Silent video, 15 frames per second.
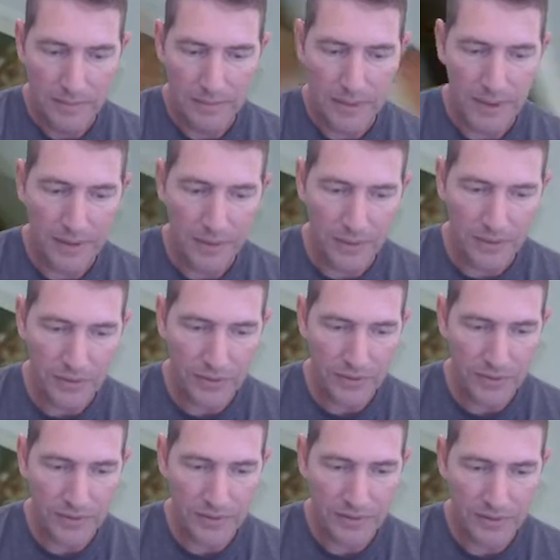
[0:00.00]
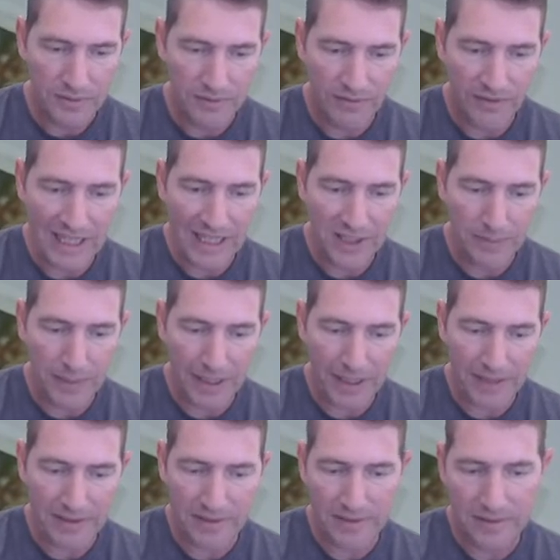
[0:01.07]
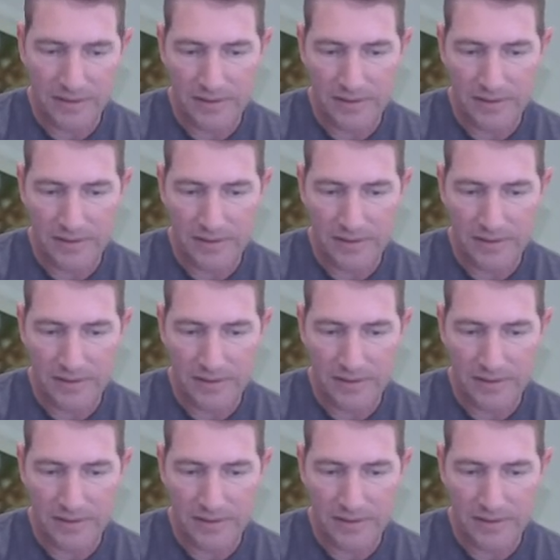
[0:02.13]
Peters. Flashbacks.